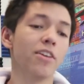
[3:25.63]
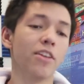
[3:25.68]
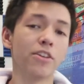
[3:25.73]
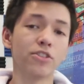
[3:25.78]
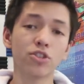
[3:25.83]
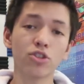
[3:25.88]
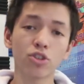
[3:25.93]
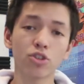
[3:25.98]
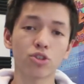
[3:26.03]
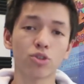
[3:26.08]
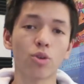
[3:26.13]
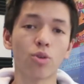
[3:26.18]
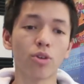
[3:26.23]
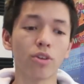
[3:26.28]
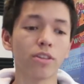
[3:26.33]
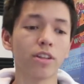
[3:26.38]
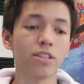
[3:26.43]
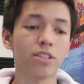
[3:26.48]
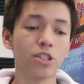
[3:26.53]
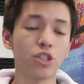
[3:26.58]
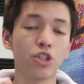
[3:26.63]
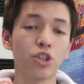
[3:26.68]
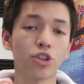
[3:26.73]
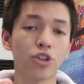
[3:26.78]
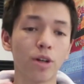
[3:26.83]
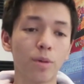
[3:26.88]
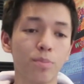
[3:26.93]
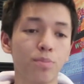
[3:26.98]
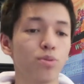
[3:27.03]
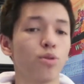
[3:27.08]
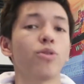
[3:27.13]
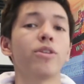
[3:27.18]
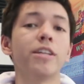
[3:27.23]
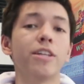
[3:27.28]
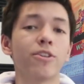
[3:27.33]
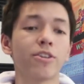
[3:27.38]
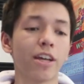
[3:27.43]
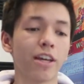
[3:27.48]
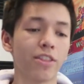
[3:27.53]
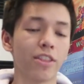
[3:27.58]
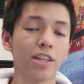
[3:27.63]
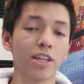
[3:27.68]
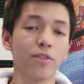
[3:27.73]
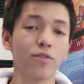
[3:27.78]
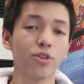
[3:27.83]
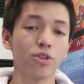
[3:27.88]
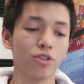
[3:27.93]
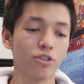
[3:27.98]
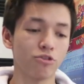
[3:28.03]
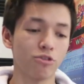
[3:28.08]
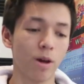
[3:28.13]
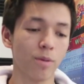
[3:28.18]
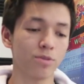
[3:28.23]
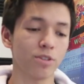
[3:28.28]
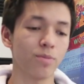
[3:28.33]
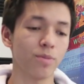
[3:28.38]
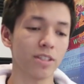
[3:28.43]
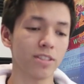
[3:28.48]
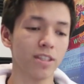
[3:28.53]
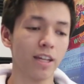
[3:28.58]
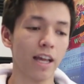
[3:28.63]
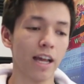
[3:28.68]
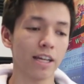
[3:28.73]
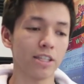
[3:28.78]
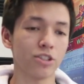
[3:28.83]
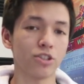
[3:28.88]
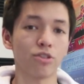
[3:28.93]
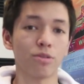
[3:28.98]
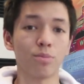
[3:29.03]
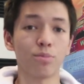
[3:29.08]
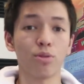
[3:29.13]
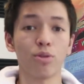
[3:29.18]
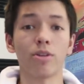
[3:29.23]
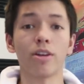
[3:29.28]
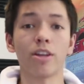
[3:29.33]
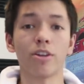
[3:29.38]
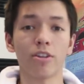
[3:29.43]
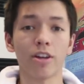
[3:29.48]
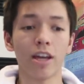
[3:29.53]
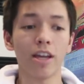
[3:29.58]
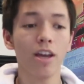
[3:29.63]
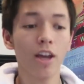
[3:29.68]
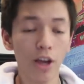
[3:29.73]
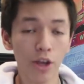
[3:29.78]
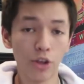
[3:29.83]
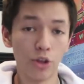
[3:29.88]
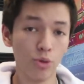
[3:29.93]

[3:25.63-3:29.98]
This is a store, this is your employee, okay? Think of your dropshipping site as your employee, okay?